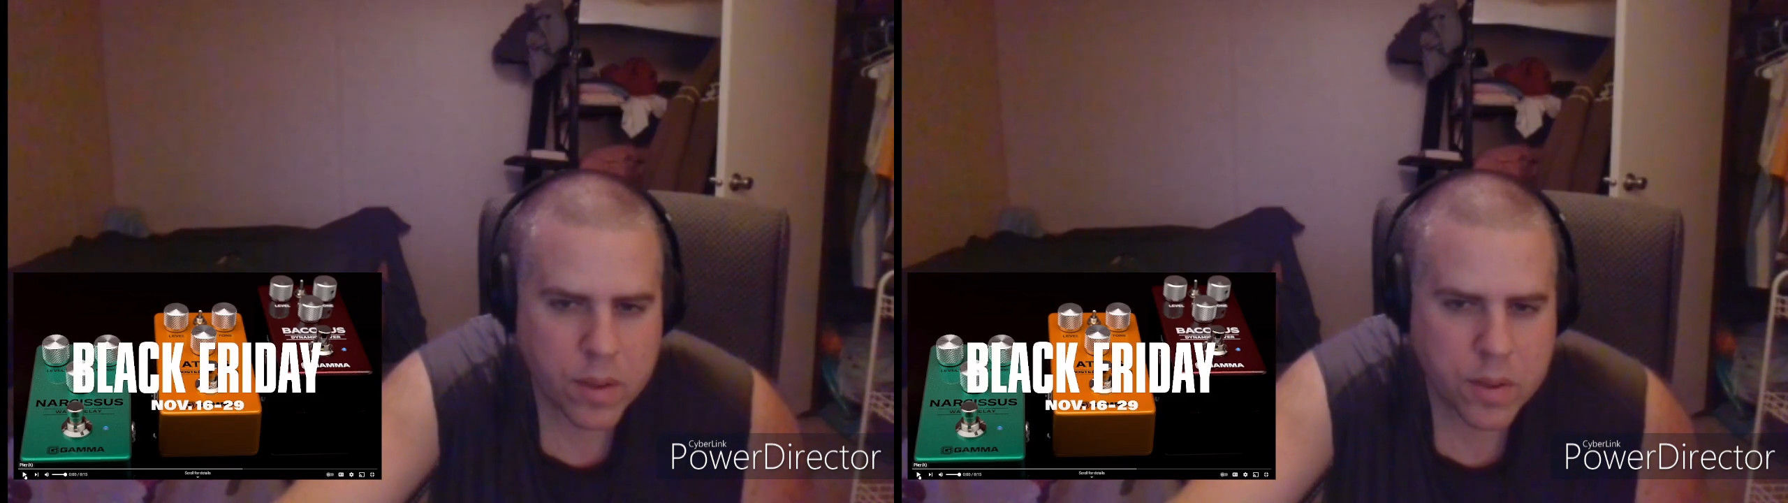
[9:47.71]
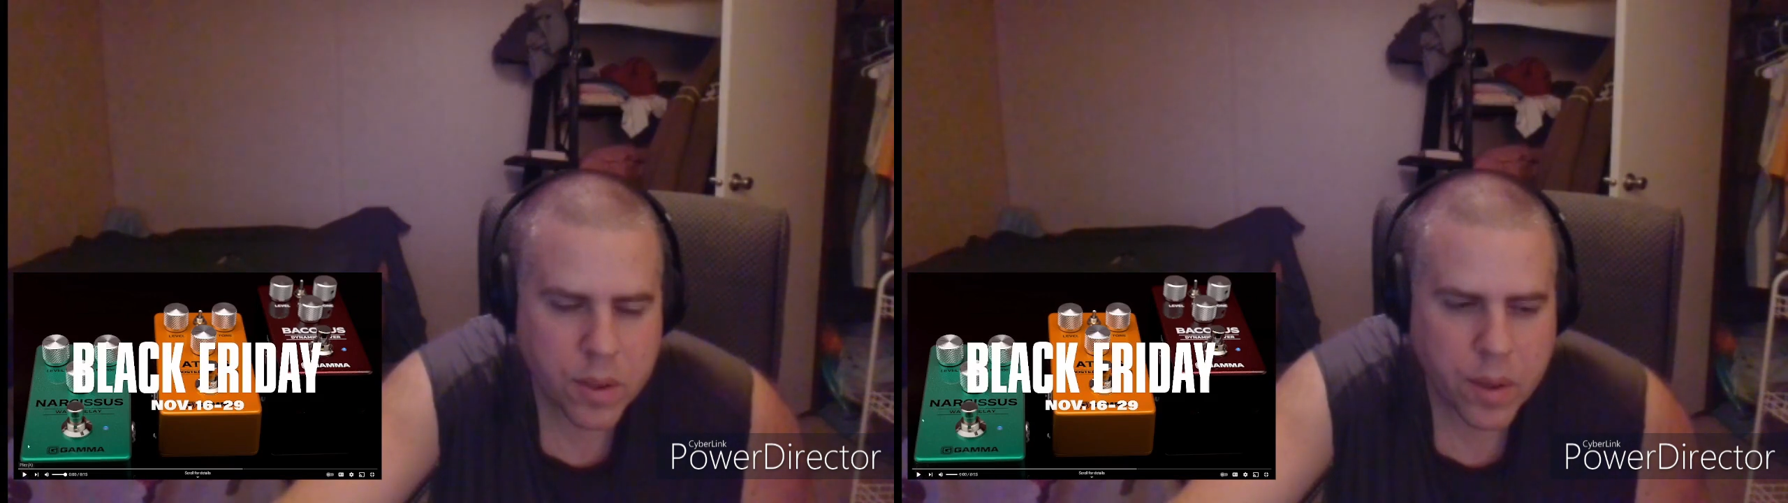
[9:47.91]

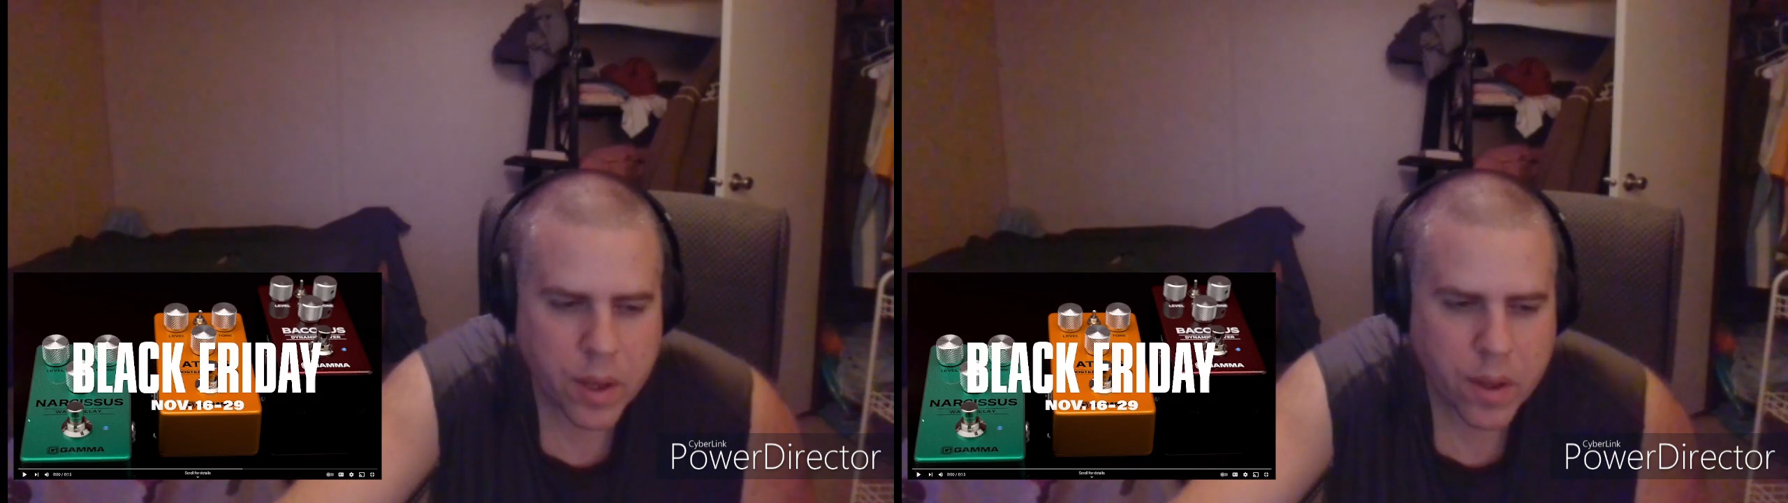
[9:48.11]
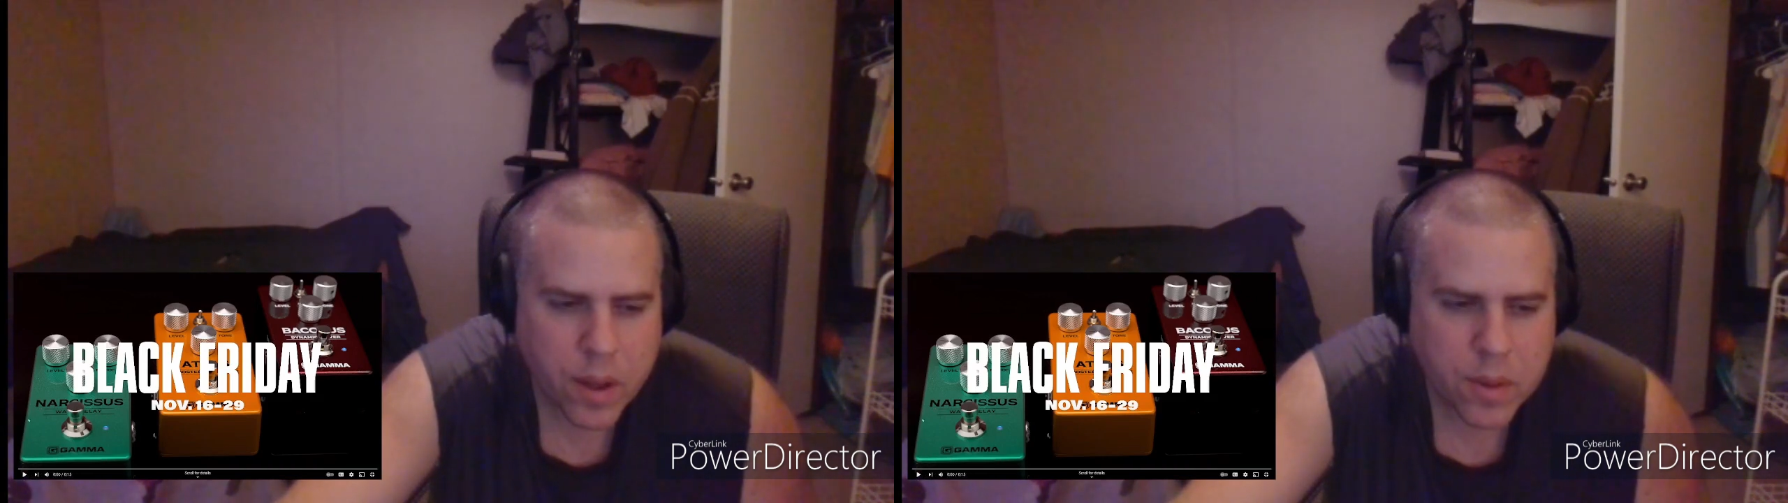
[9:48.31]
So
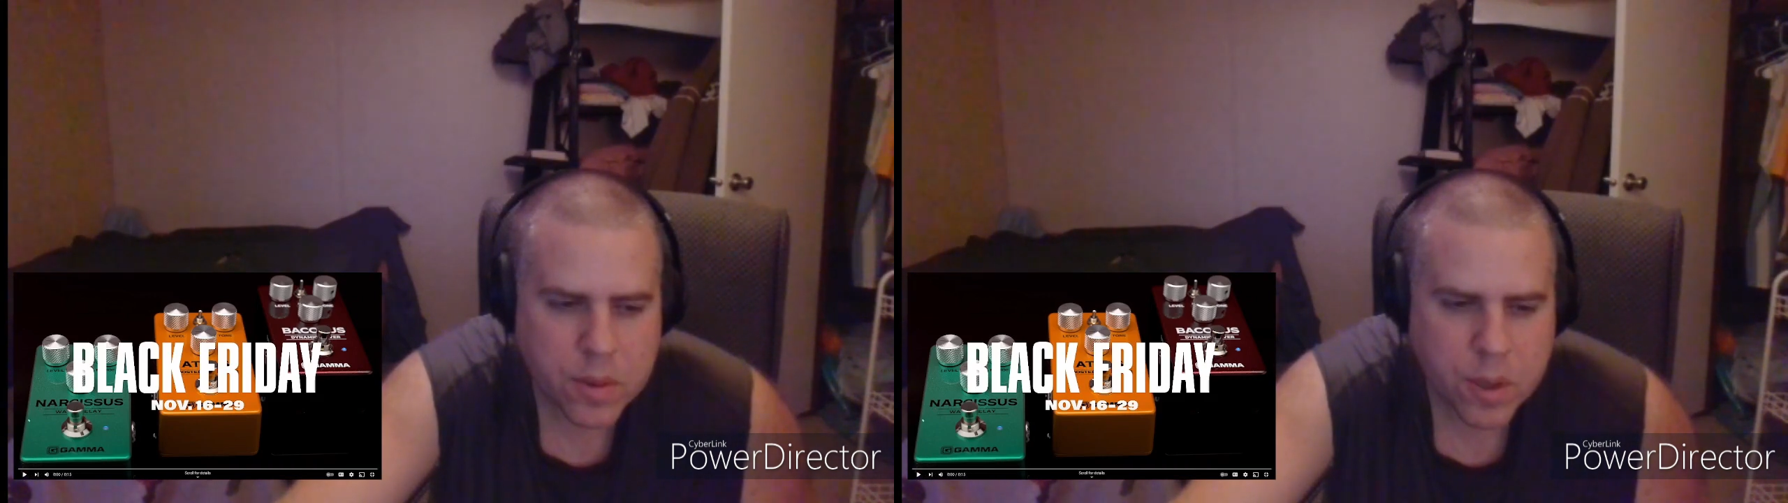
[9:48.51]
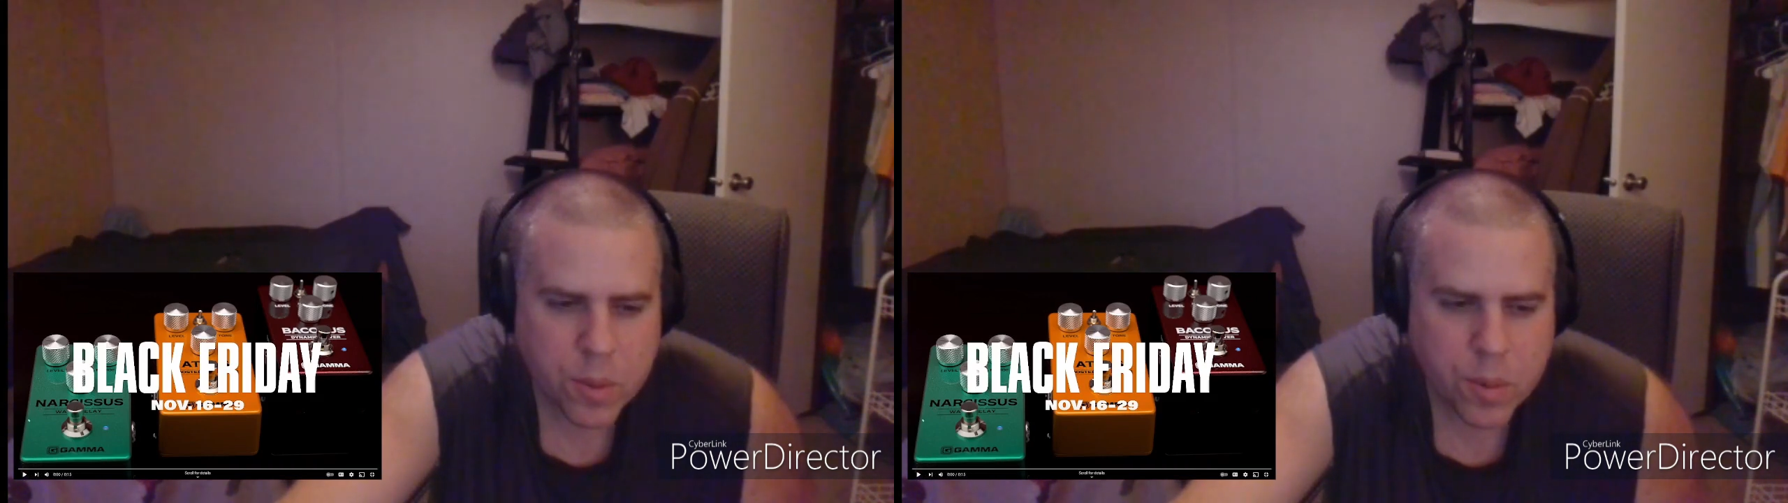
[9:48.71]
yeah, that
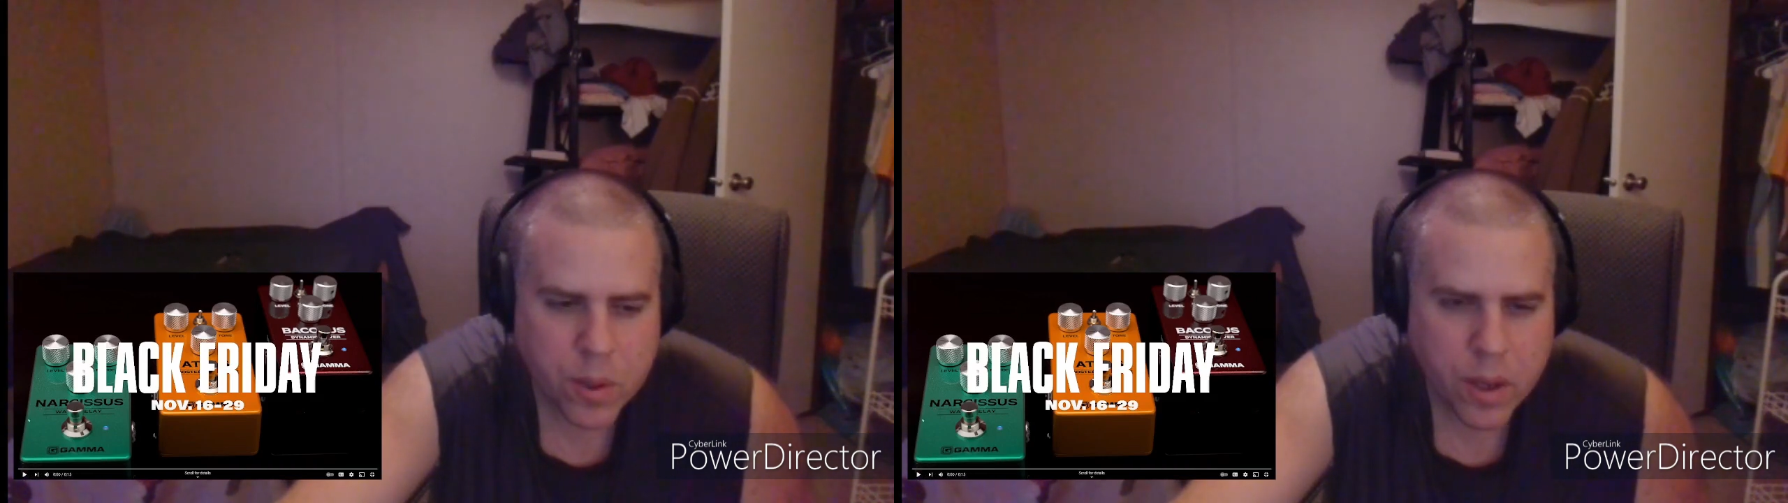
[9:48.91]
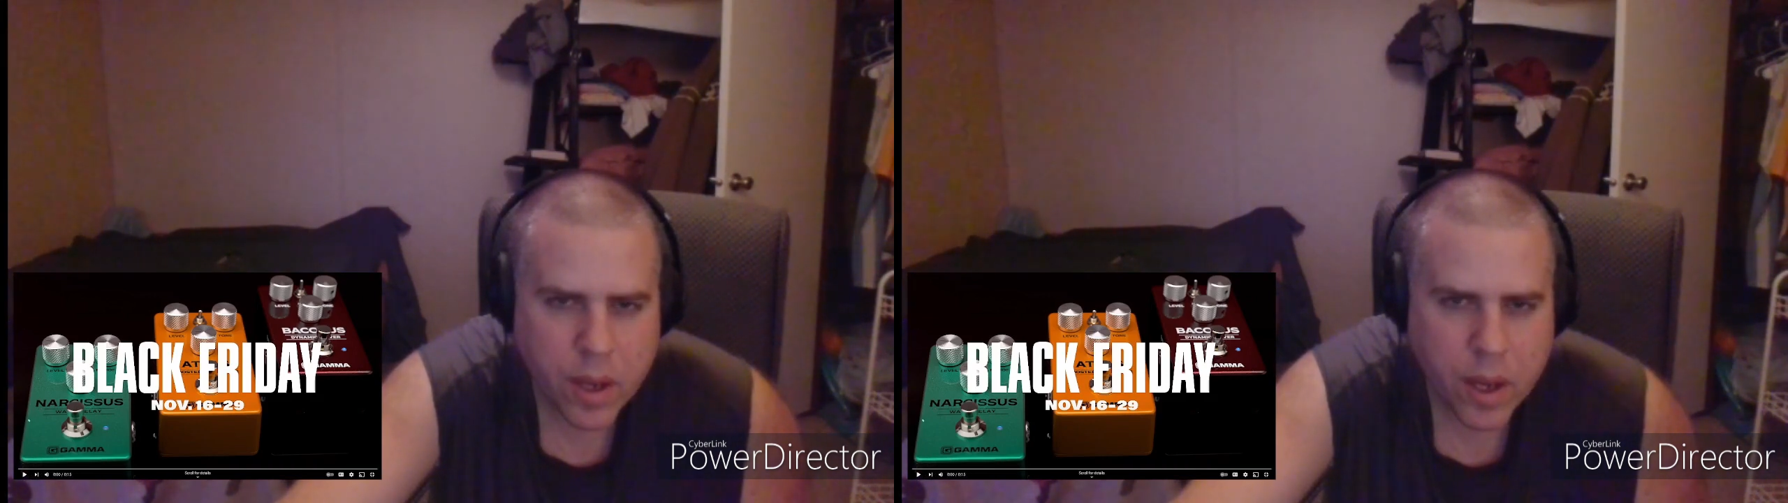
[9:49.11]
was
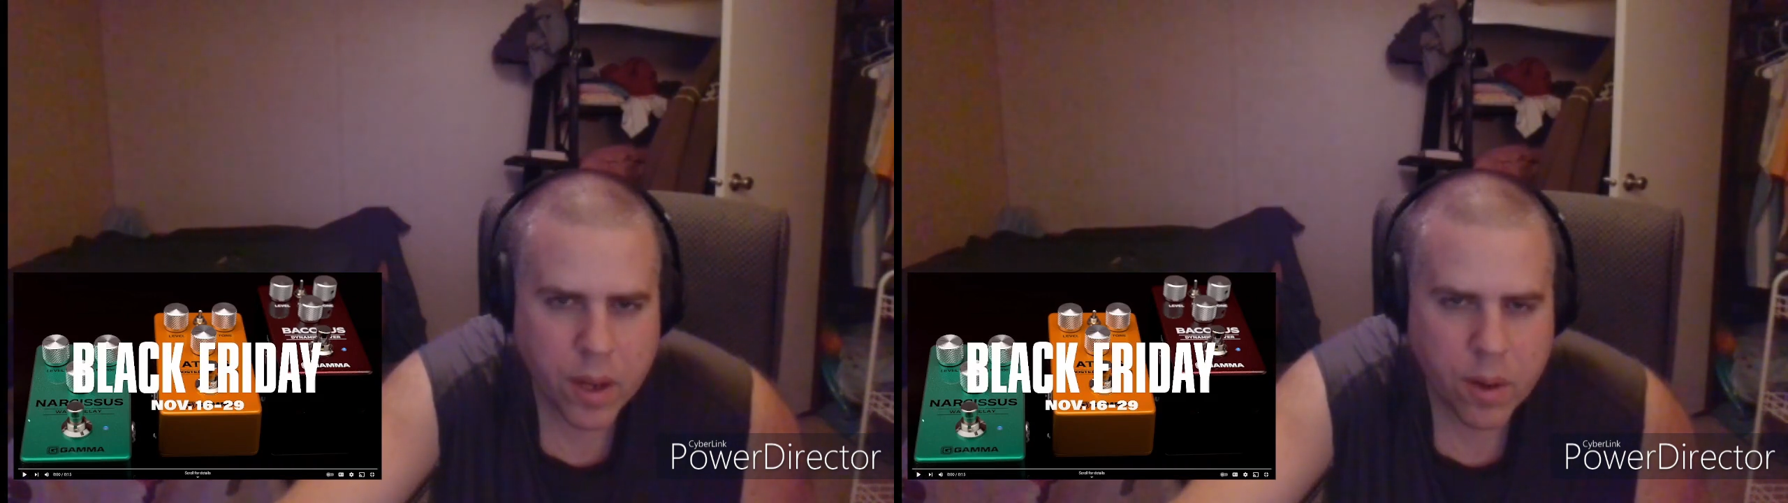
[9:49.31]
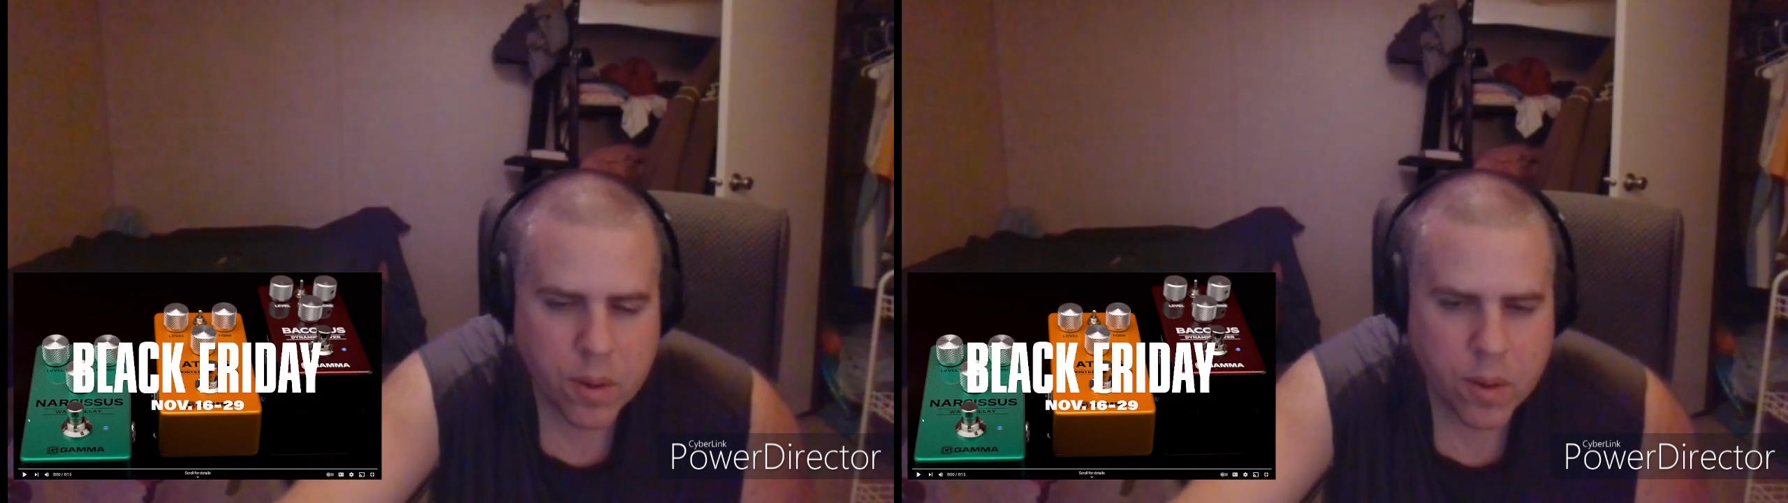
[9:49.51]
Oprah and
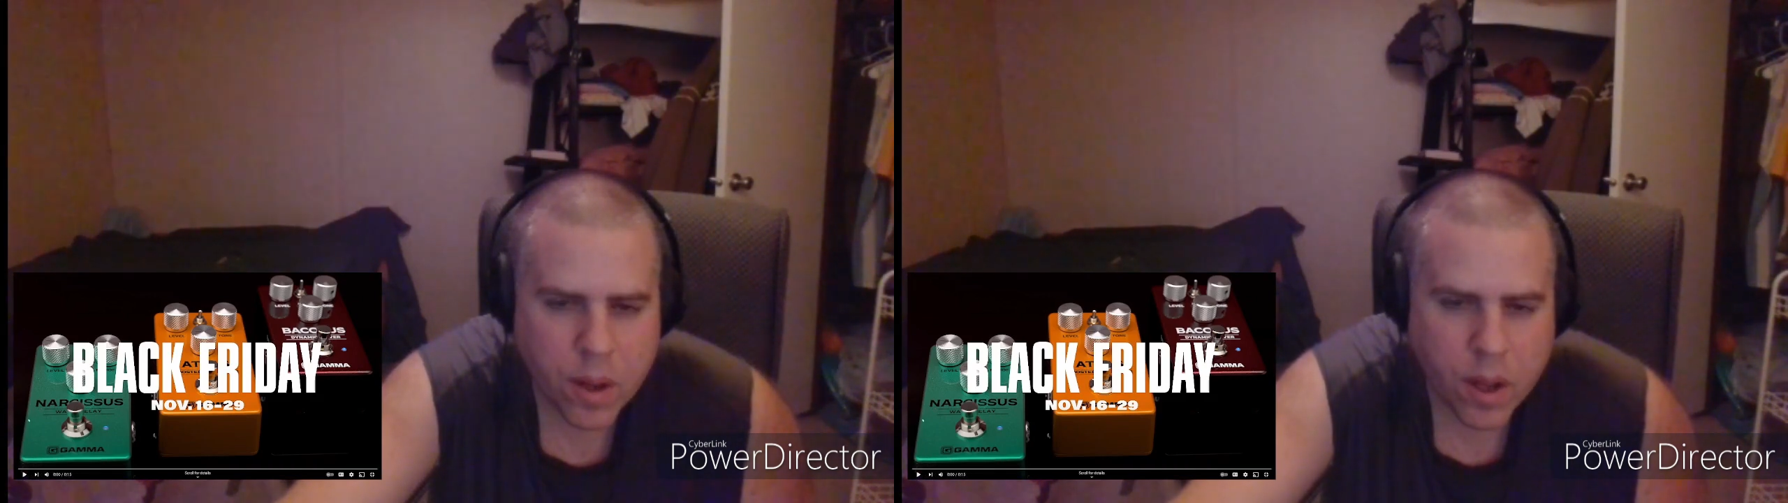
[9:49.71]
Gayle.